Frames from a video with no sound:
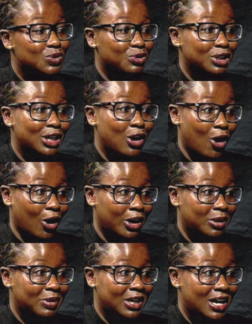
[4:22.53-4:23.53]
really
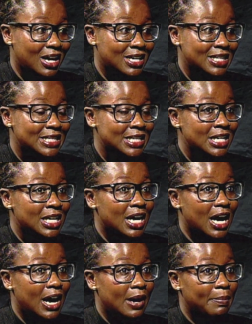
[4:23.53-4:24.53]
hard because
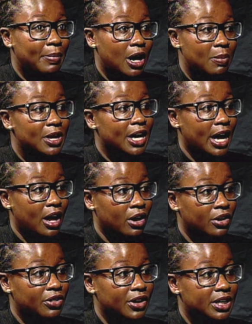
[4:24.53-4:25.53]
public
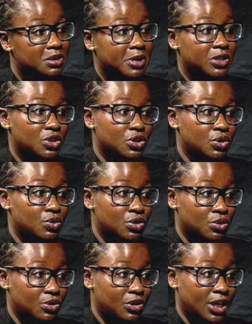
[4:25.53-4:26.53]
health is meant to do
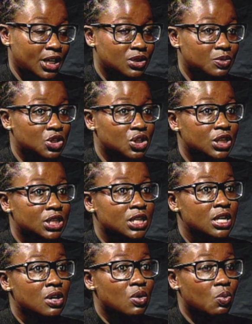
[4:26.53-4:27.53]
two things, which is
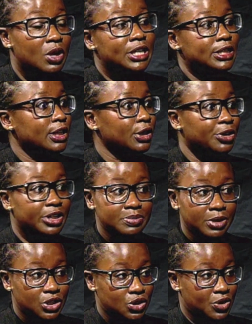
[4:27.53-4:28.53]
one is to learn as
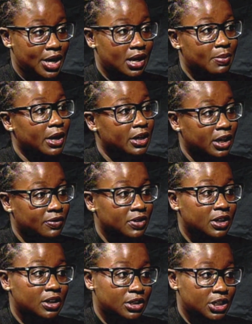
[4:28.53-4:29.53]
much as you can about a given
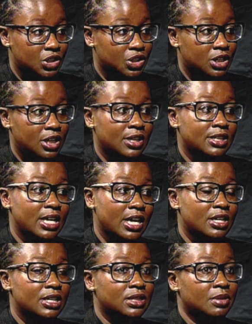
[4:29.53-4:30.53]
condition, and the
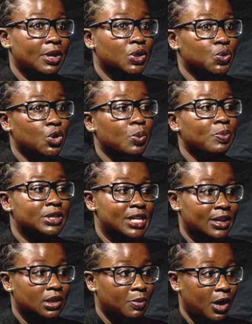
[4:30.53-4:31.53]
second is to make sure you
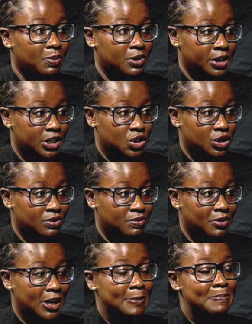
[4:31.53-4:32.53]
protect the population, right?